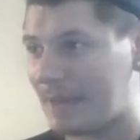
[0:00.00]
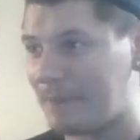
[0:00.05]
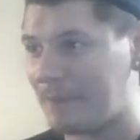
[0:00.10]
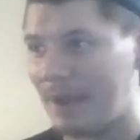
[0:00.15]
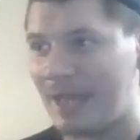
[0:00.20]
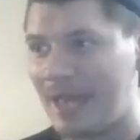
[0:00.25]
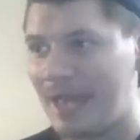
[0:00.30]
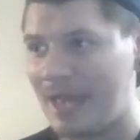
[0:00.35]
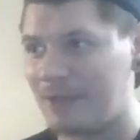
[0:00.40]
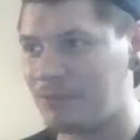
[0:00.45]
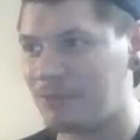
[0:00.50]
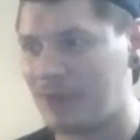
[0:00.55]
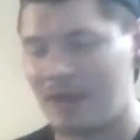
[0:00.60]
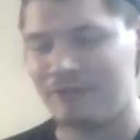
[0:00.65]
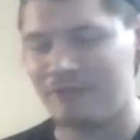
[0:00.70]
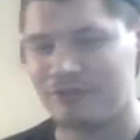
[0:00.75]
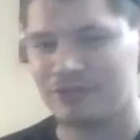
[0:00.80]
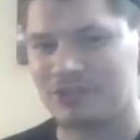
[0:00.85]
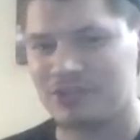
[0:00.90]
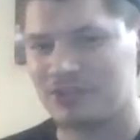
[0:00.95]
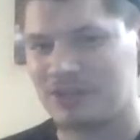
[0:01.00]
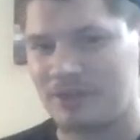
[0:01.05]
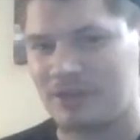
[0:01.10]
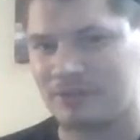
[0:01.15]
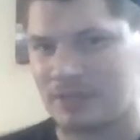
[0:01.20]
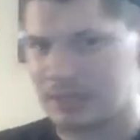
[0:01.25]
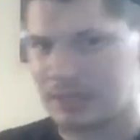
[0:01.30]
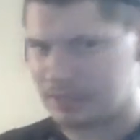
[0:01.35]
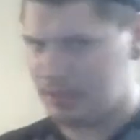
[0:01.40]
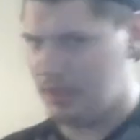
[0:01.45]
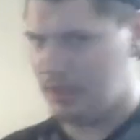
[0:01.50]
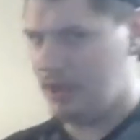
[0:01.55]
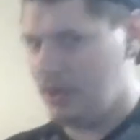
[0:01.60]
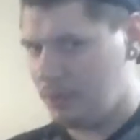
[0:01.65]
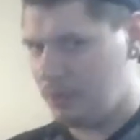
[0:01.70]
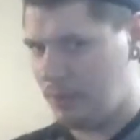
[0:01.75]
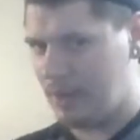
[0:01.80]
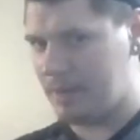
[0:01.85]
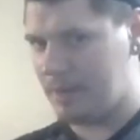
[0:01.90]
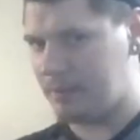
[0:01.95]
my head, when I first heard it, I was like,
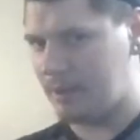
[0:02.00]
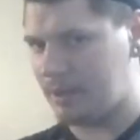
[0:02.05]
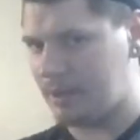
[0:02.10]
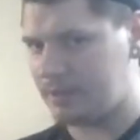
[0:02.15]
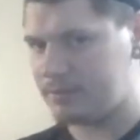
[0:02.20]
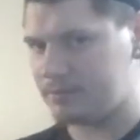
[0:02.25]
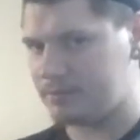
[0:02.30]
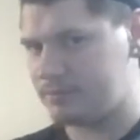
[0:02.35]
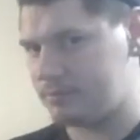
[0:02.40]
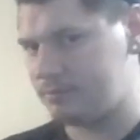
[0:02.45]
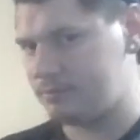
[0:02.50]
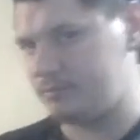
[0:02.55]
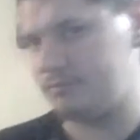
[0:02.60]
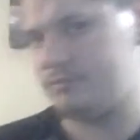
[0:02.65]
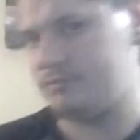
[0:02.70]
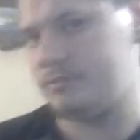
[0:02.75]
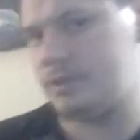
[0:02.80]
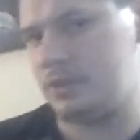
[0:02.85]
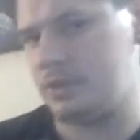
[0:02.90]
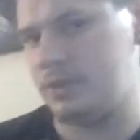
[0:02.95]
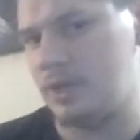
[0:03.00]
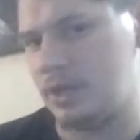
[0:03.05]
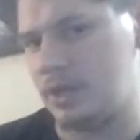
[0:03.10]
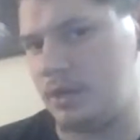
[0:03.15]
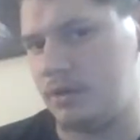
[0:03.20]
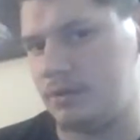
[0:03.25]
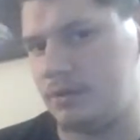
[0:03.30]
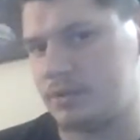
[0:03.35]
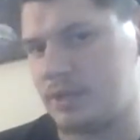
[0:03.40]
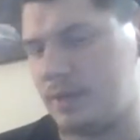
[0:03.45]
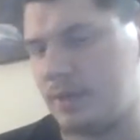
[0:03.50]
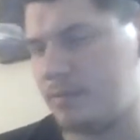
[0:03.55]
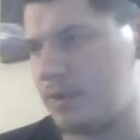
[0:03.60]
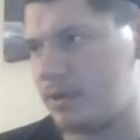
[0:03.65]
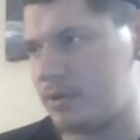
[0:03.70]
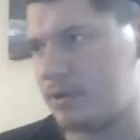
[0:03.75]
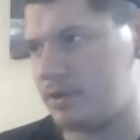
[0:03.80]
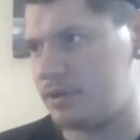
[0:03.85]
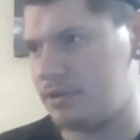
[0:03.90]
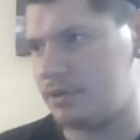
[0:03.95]
wait a minute. 2 young girls got
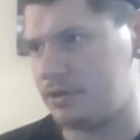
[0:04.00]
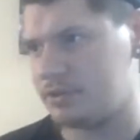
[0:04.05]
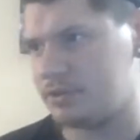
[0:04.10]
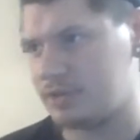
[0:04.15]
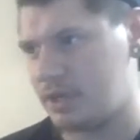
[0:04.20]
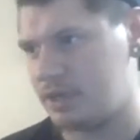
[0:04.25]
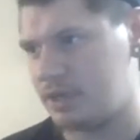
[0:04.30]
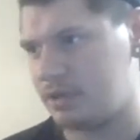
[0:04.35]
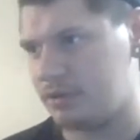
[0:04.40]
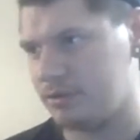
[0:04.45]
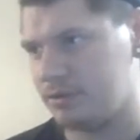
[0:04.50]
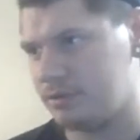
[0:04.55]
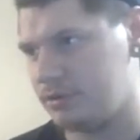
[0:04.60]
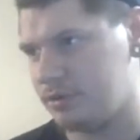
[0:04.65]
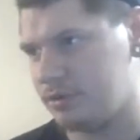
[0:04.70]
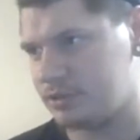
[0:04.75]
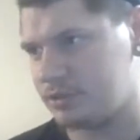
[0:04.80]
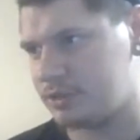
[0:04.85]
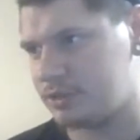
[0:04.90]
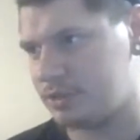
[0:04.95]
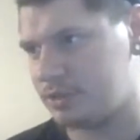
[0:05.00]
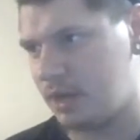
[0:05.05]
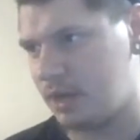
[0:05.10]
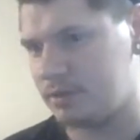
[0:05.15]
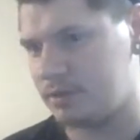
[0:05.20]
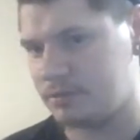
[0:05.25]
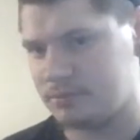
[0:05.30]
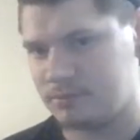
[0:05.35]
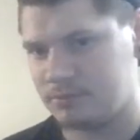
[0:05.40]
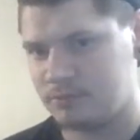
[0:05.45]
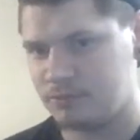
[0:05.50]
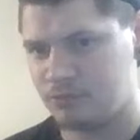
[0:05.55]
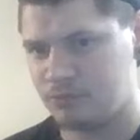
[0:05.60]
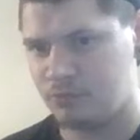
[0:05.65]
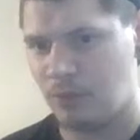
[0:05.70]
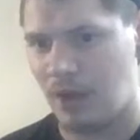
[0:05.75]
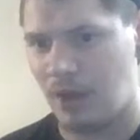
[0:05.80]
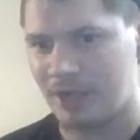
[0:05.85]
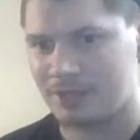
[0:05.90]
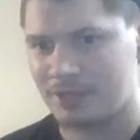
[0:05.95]
murdered, and you're saying your son
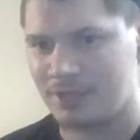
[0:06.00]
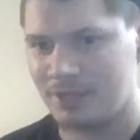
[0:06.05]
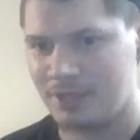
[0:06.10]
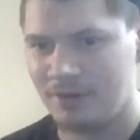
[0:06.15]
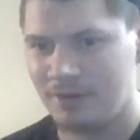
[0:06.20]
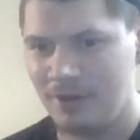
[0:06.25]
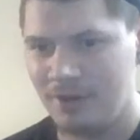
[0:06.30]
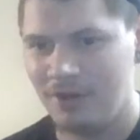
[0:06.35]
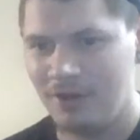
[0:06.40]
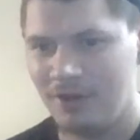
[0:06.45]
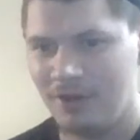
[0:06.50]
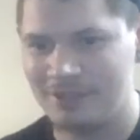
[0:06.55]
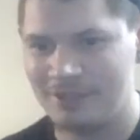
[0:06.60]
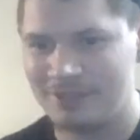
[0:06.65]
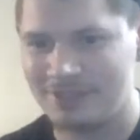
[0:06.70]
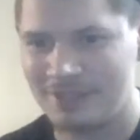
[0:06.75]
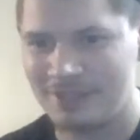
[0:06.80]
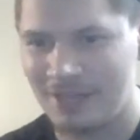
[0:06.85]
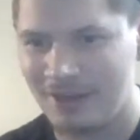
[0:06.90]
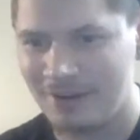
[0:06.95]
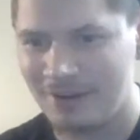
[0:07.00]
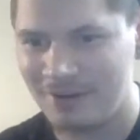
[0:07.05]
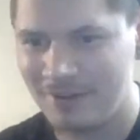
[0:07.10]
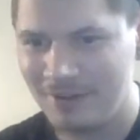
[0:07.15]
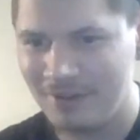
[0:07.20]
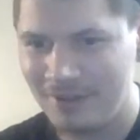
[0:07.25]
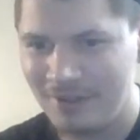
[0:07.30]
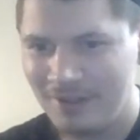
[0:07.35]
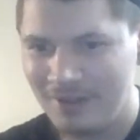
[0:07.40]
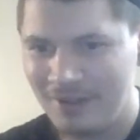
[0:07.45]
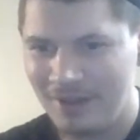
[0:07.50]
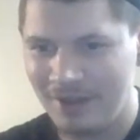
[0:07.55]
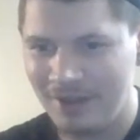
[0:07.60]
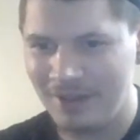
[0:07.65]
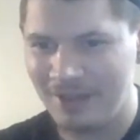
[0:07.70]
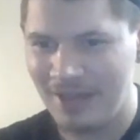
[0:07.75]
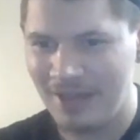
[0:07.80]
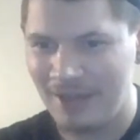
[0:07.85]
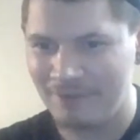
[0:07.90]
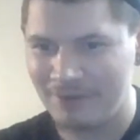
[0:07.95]
watching is there
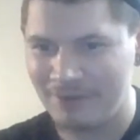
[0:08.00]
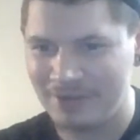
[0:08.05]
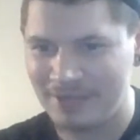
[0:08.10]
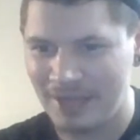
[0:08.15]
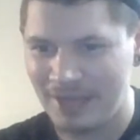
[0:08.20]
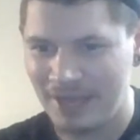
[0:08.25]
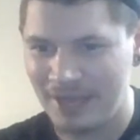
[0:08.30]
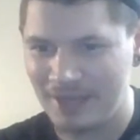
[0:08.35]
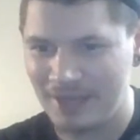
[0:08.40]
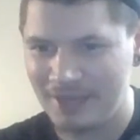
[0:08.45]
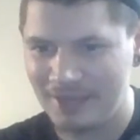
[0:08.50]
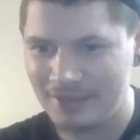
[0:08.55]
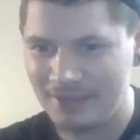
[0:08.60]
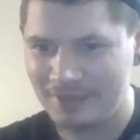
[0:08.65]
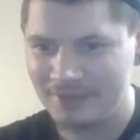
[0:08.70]
every day?